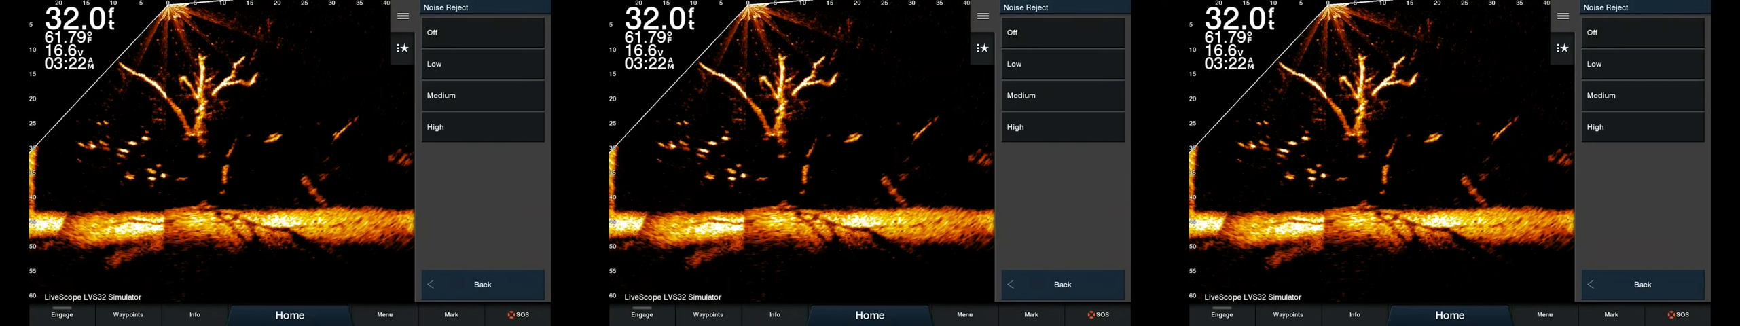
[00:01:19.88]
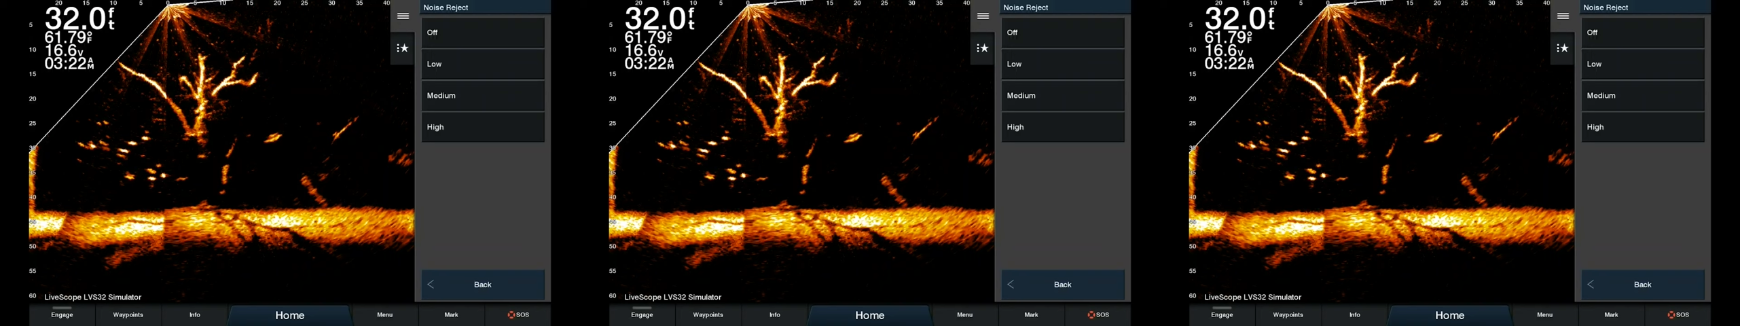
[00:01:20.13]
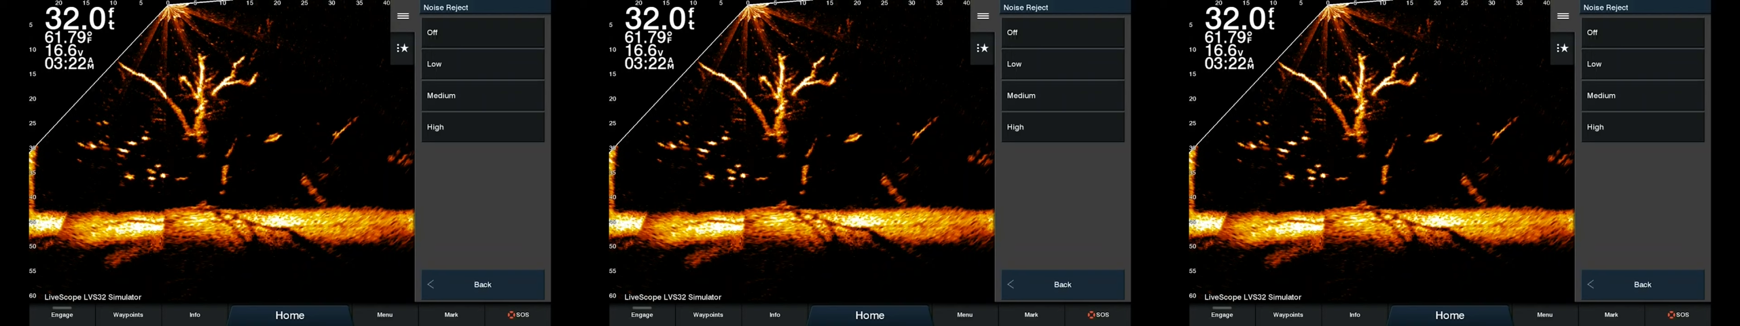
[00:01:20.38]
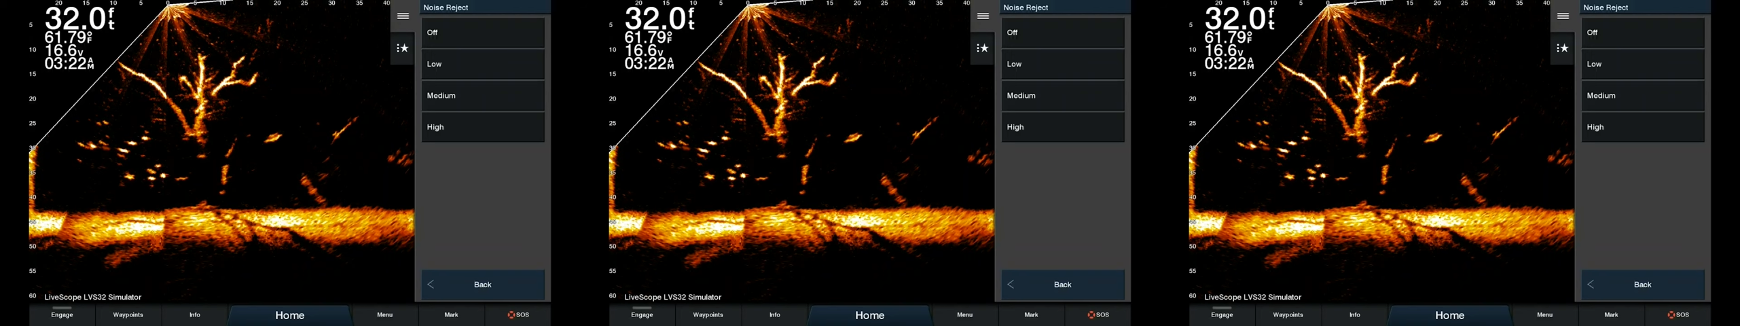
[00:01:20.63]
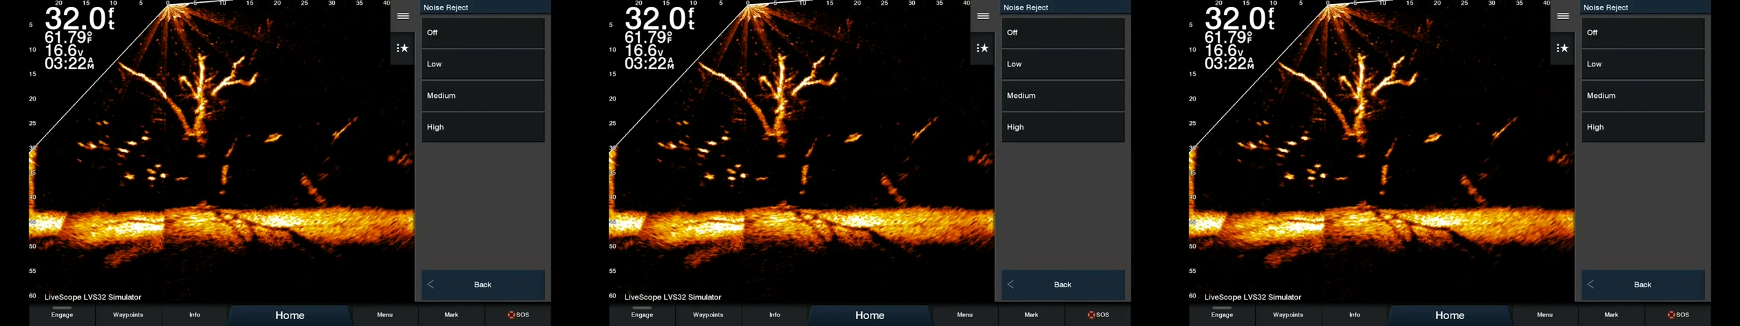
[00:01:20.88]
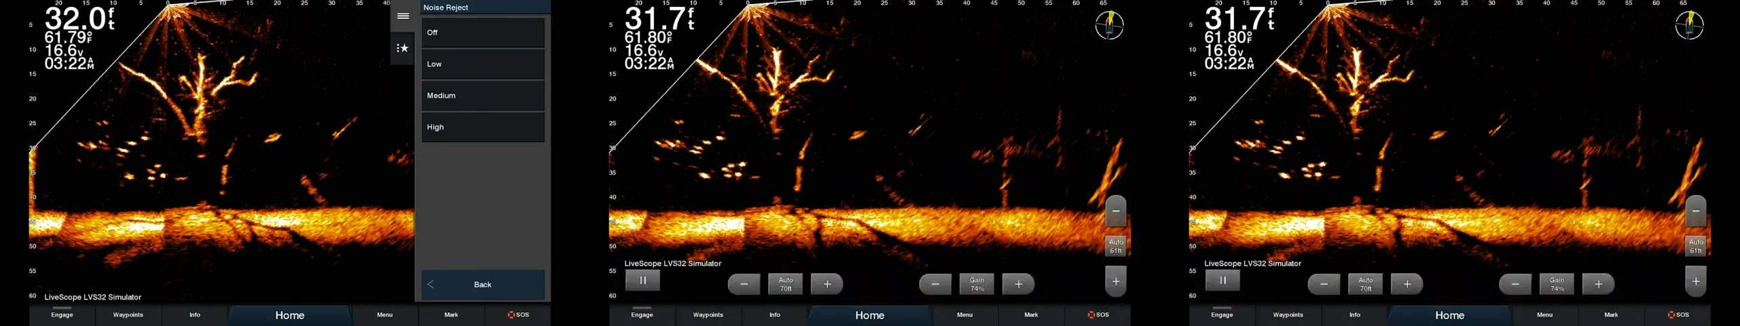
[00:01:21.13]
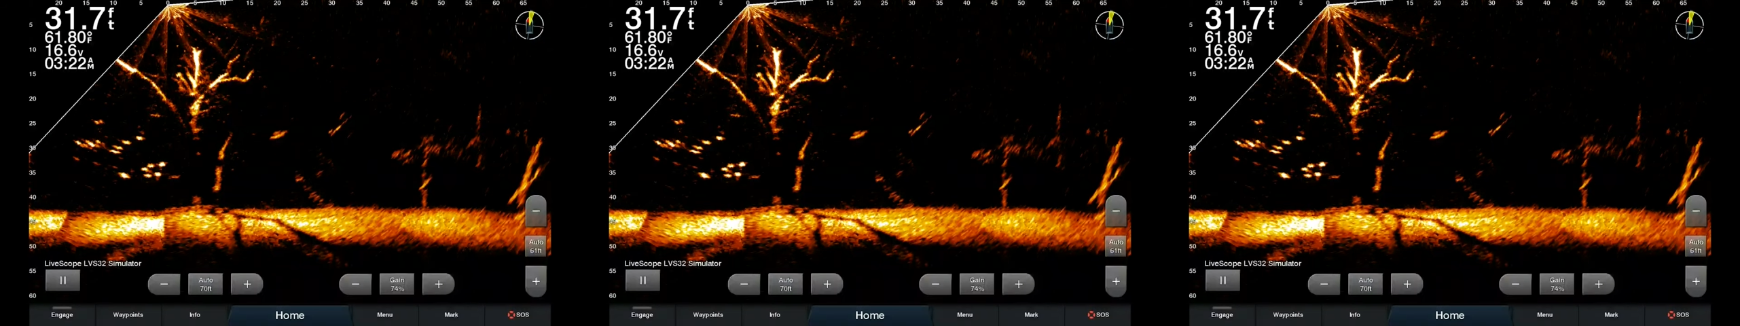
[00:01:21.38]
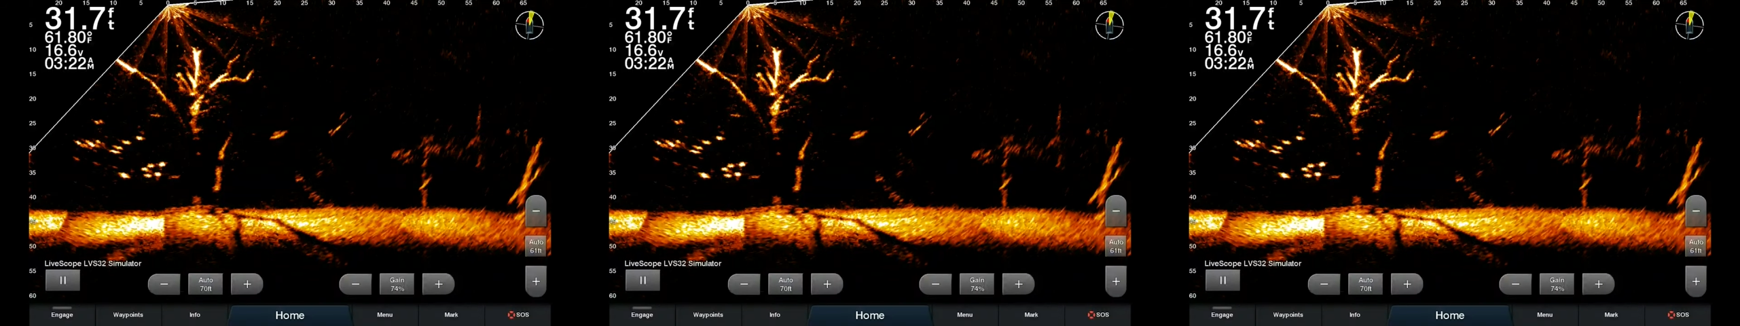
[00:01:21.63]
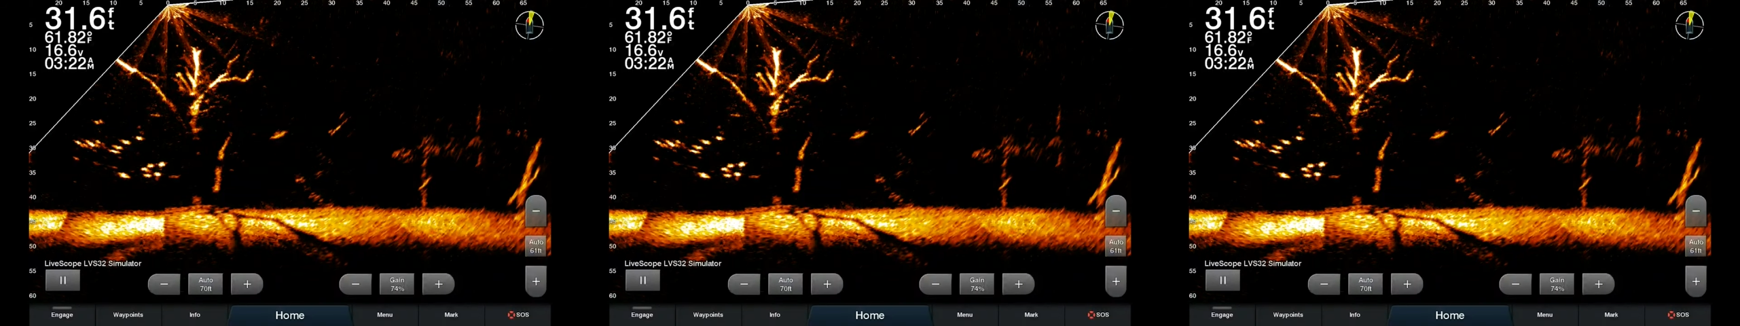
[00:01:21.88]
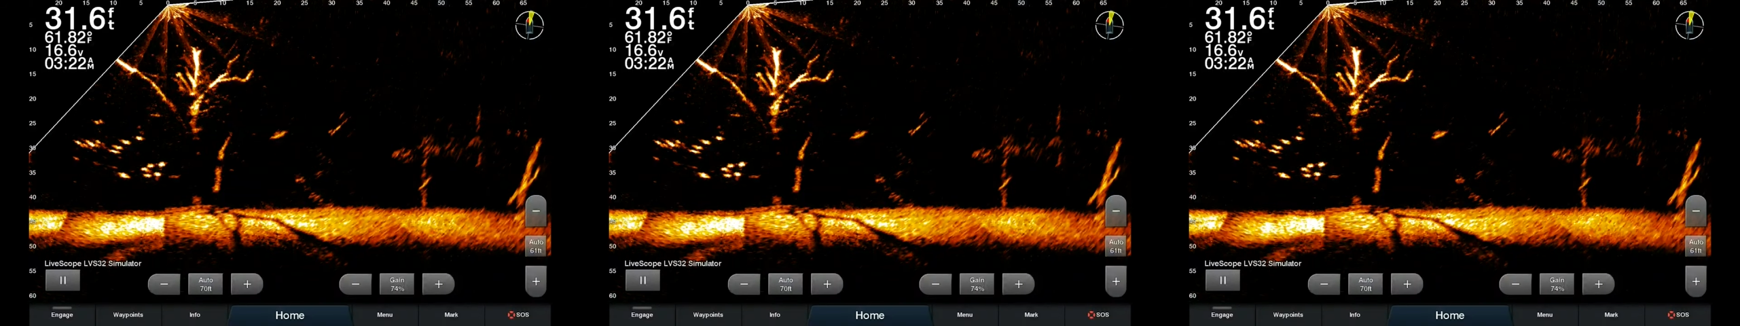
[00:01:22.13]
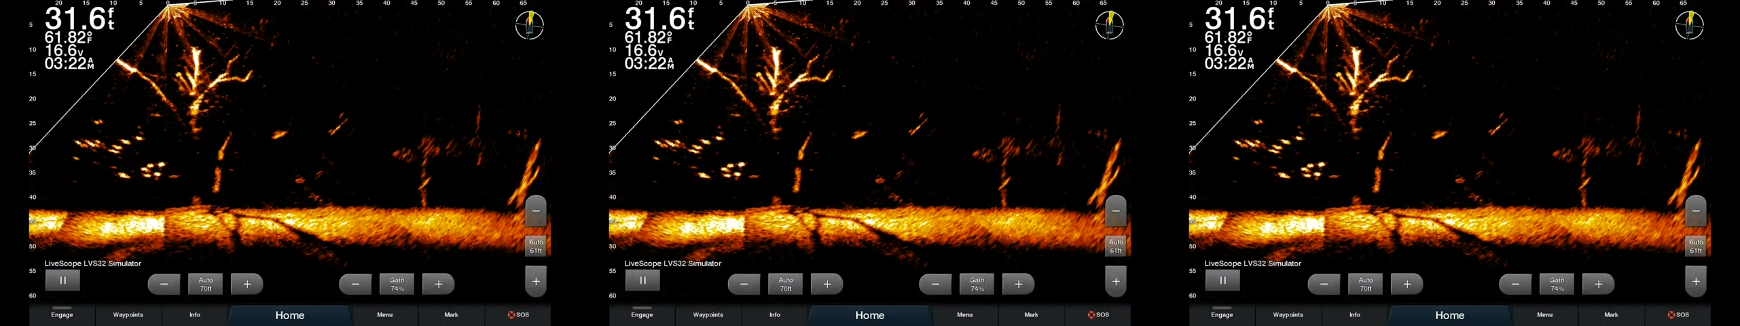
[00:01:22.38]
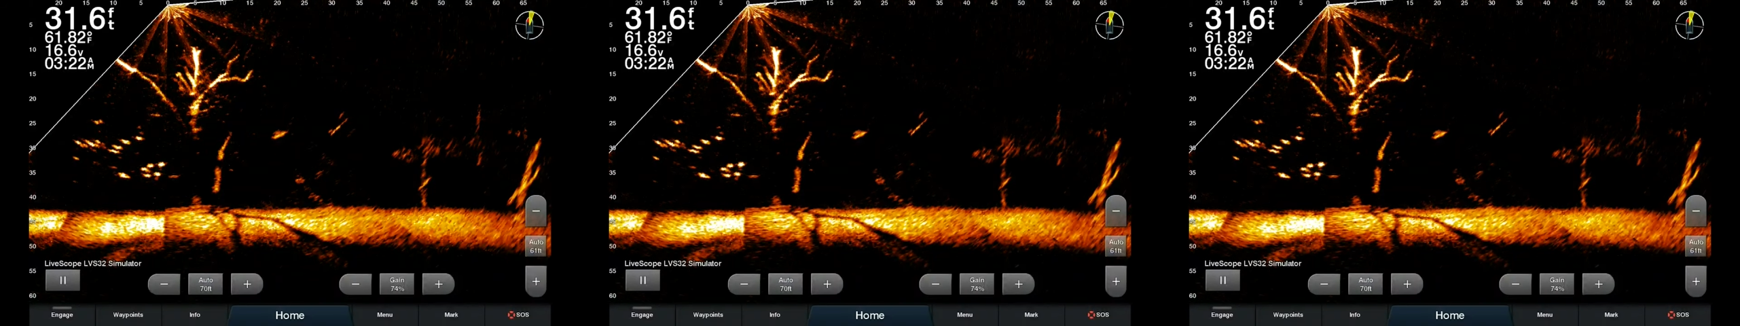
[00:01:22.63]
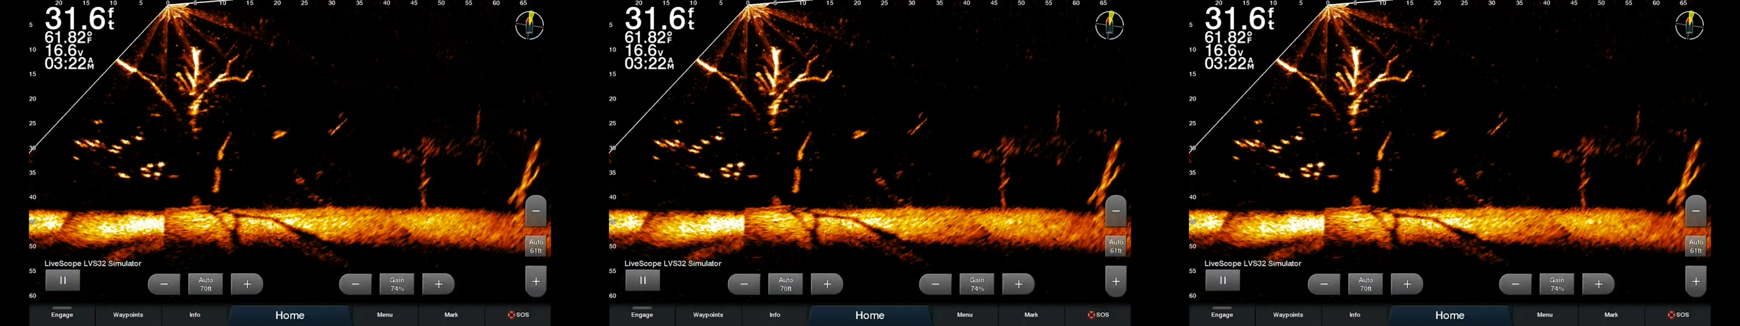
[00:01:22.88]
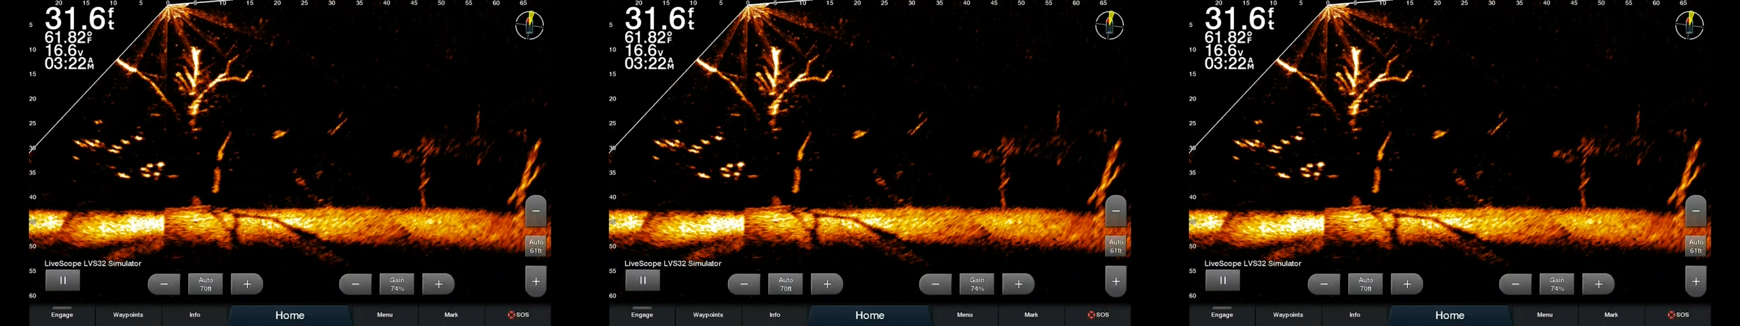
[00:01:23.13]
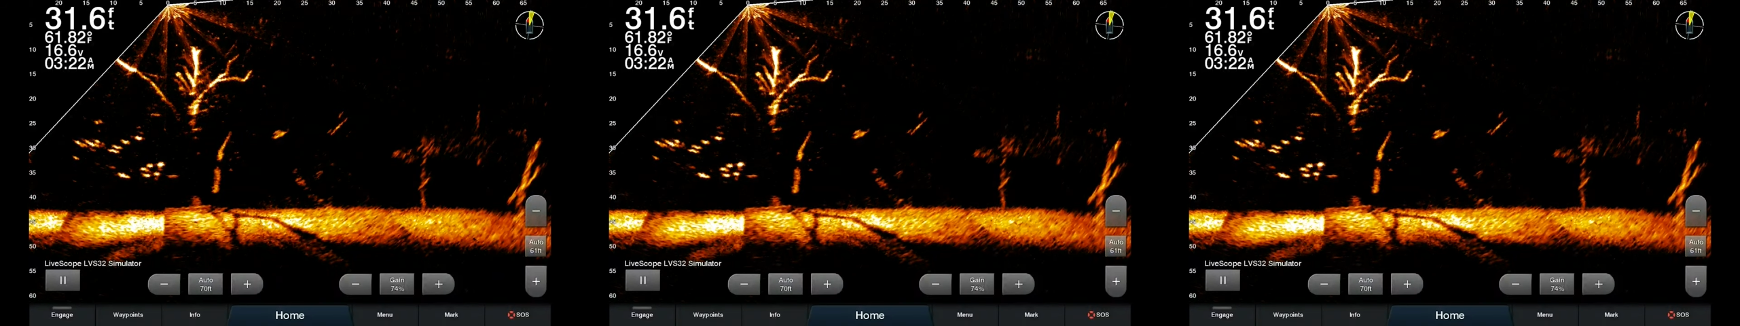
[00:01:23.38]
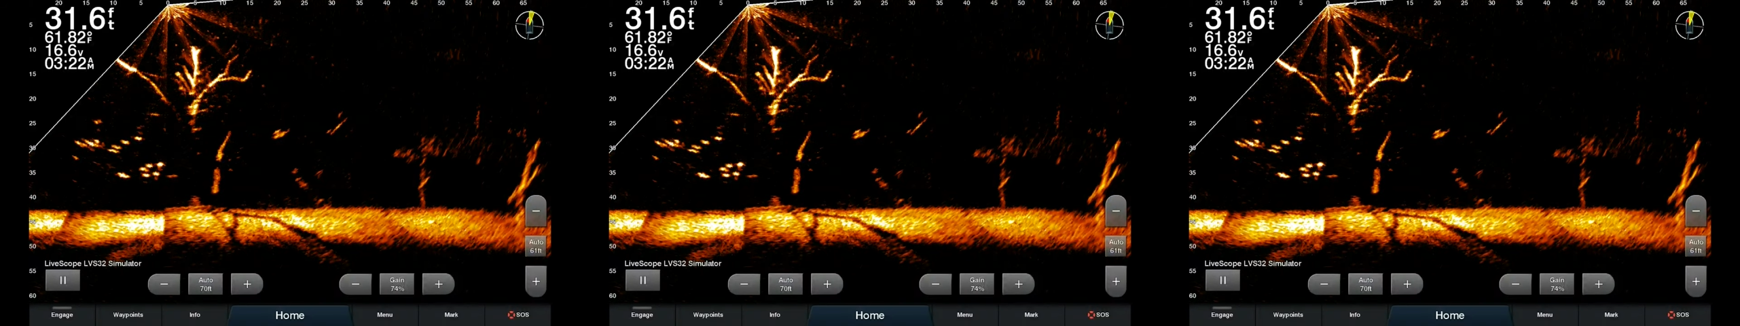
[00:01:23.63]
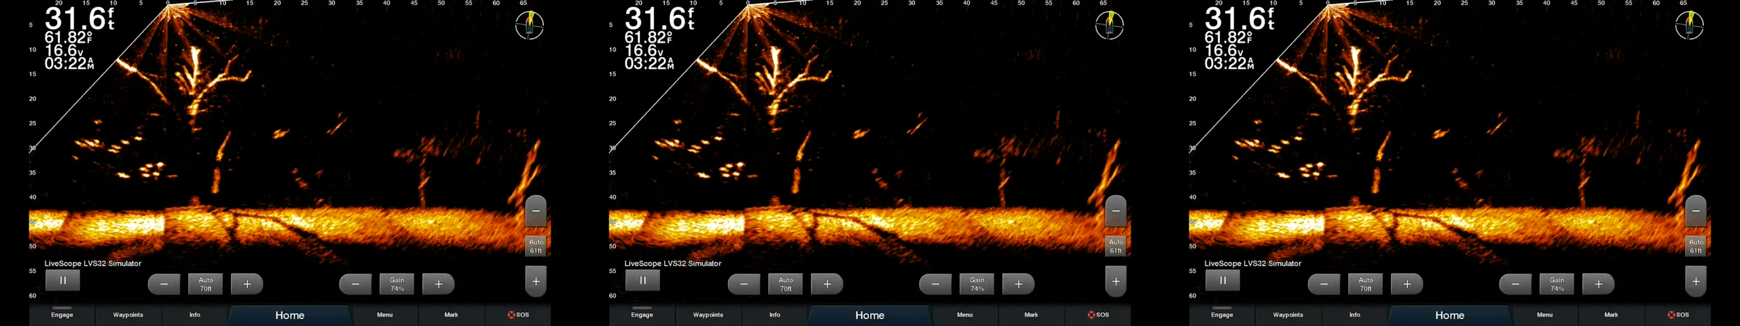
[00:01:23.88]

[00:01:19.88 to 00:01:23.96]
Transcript: [unreadable: no face in view]